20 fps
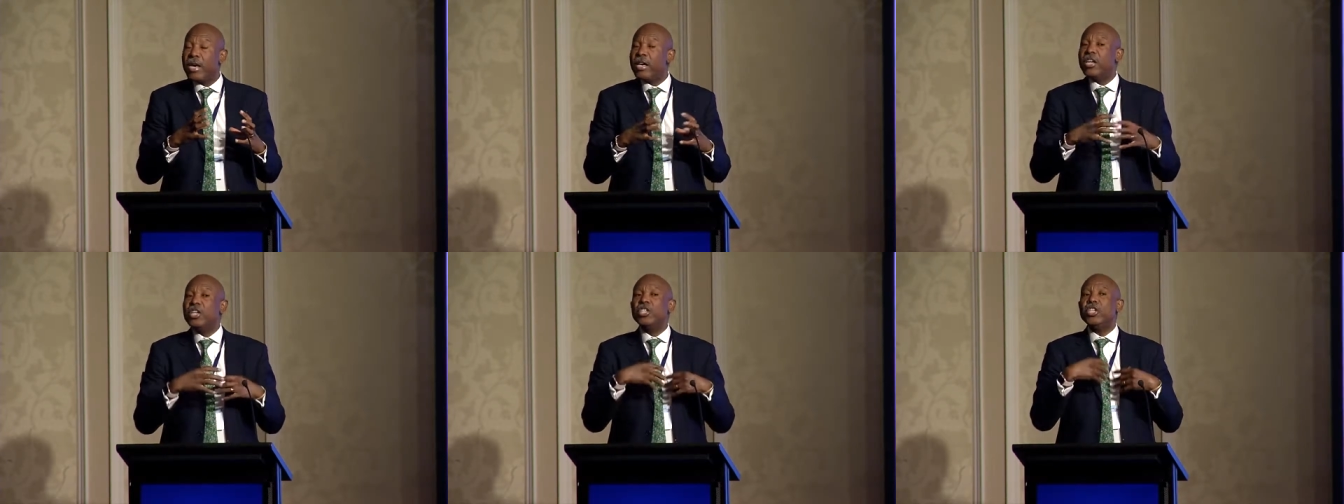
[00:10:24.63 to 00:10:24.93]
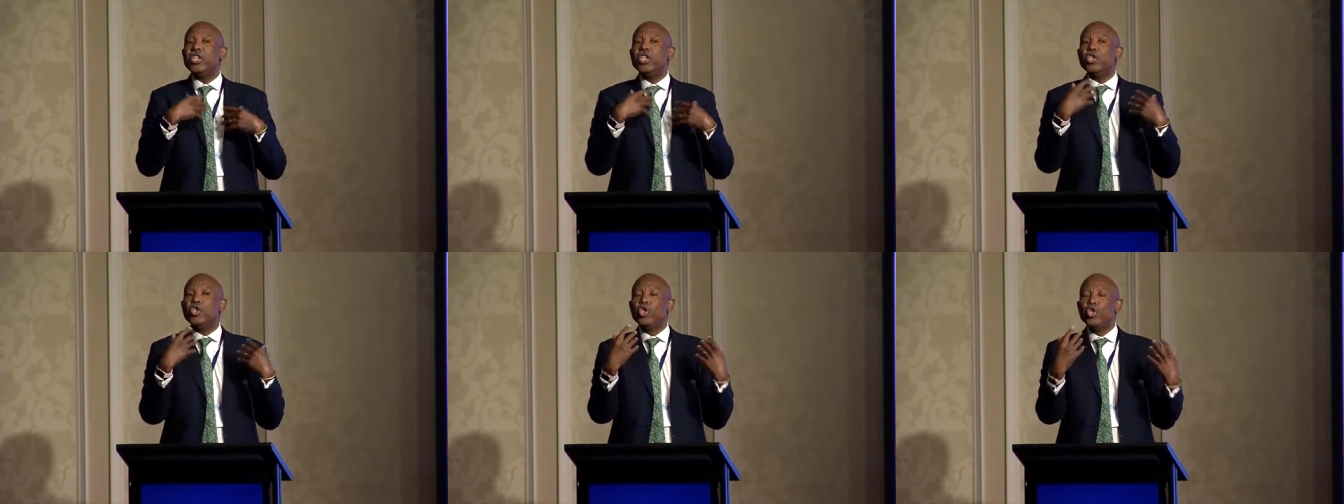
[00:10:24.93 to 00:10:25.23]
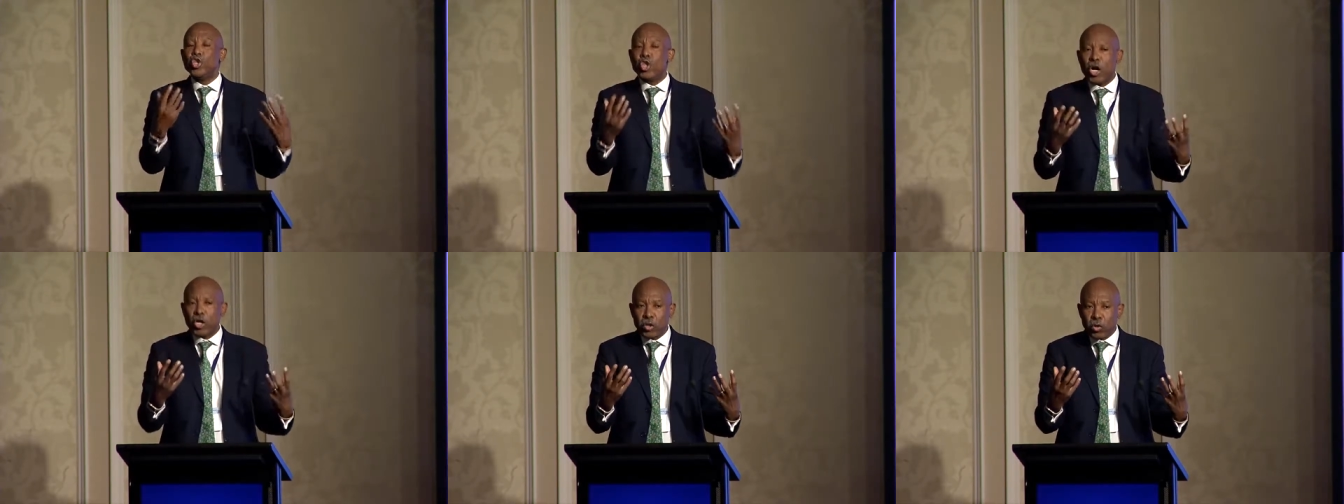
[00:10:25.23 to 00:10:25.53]
it is
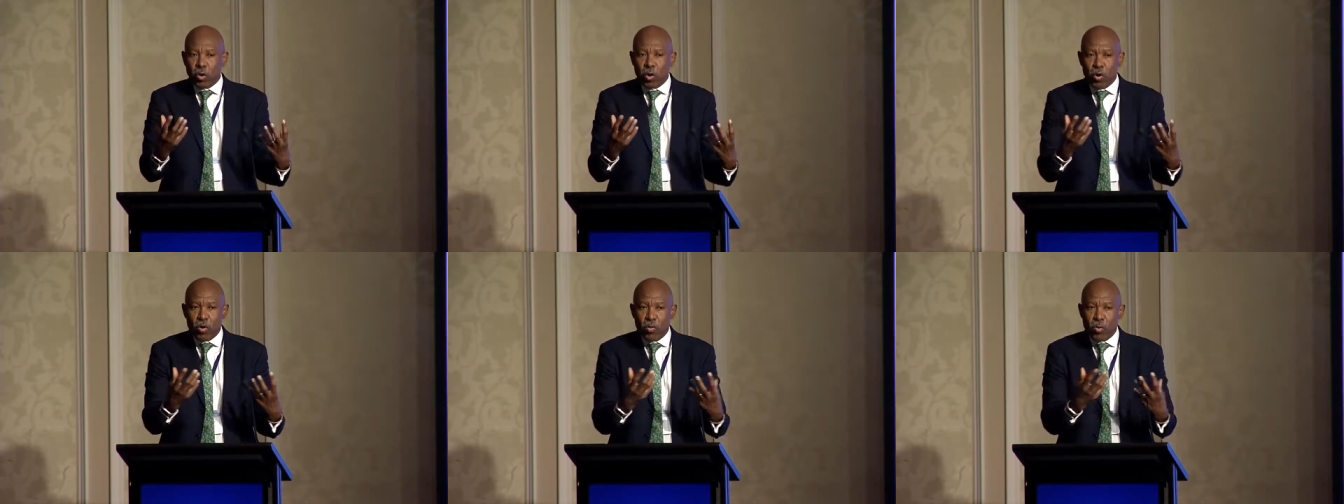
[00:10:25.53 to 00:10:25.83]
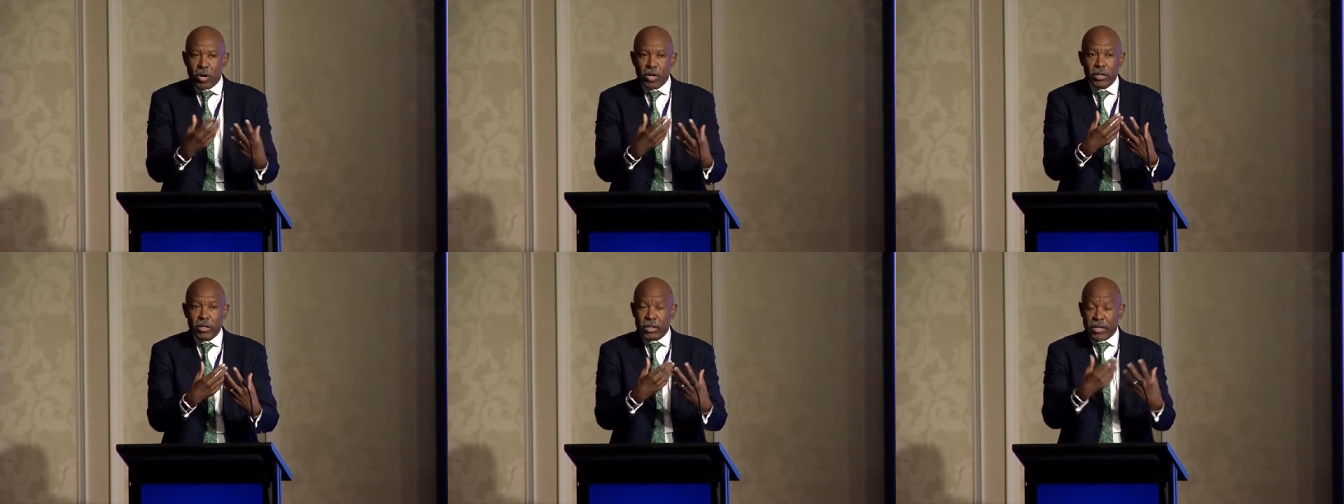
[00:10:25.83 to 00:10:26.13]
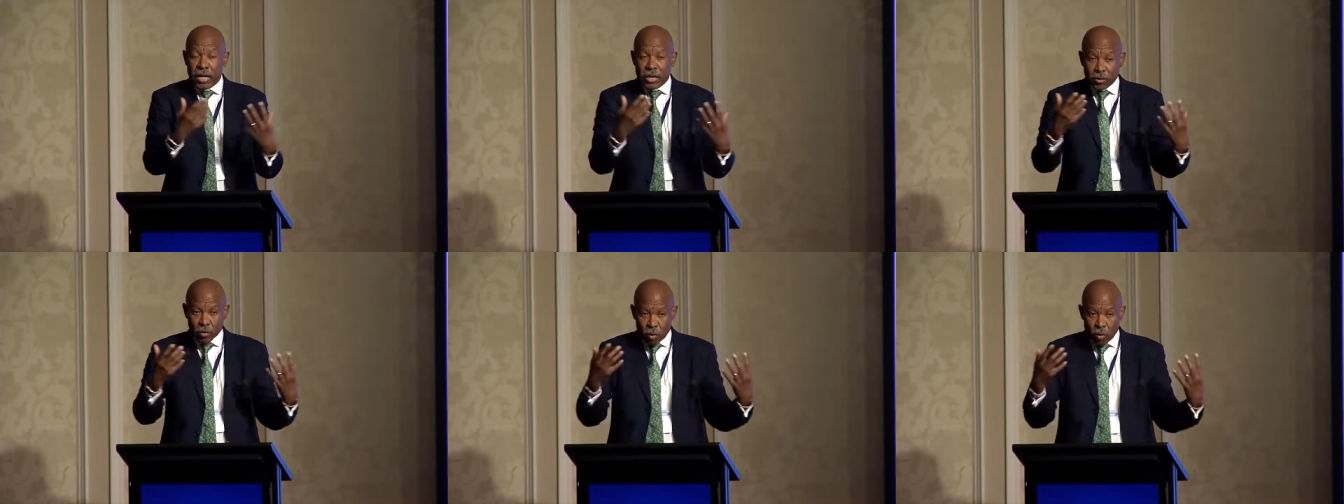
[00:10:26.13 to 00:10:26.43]
not always
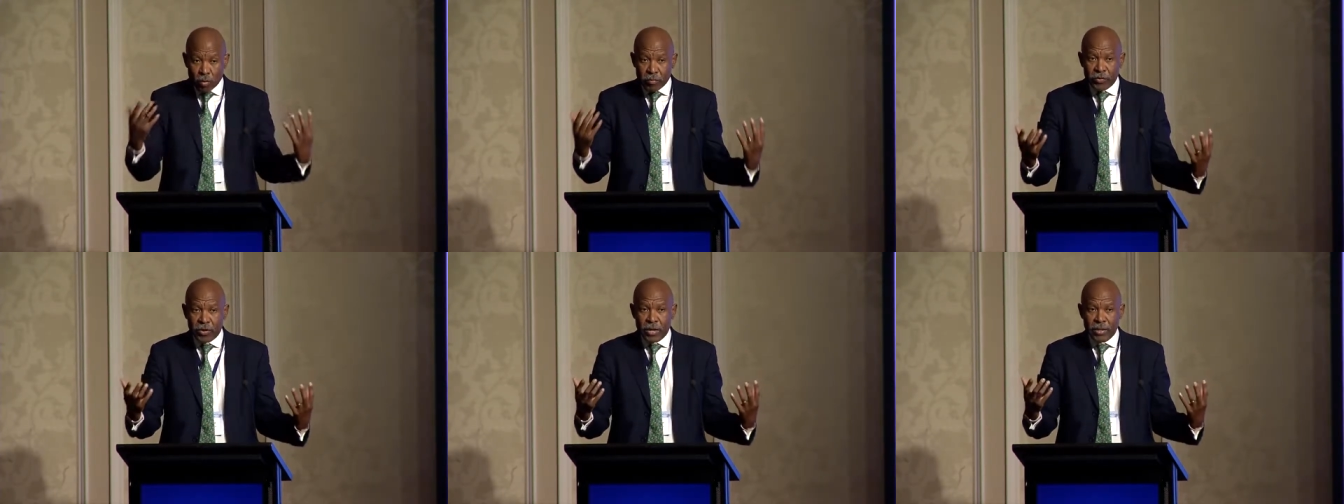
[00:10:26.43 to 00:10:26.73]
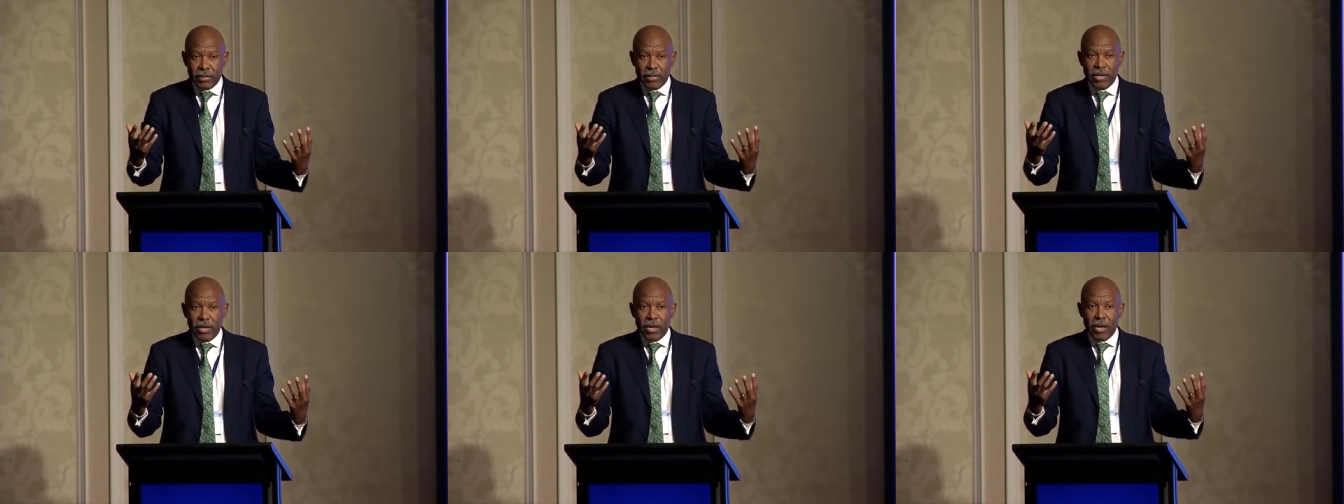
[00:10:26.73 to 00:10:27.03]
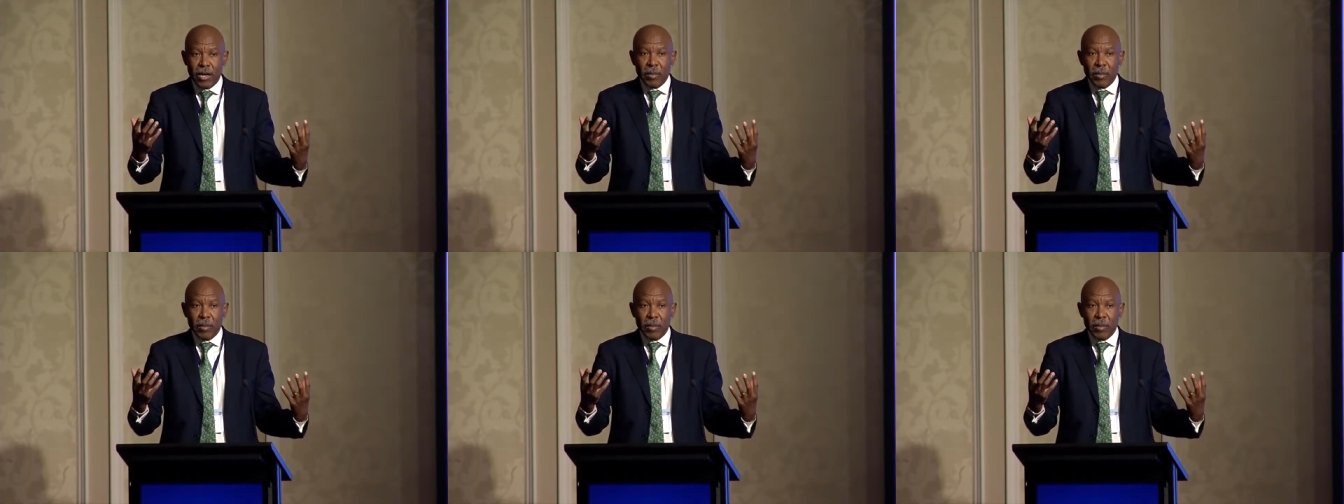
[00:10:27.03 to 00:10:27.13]
that obvious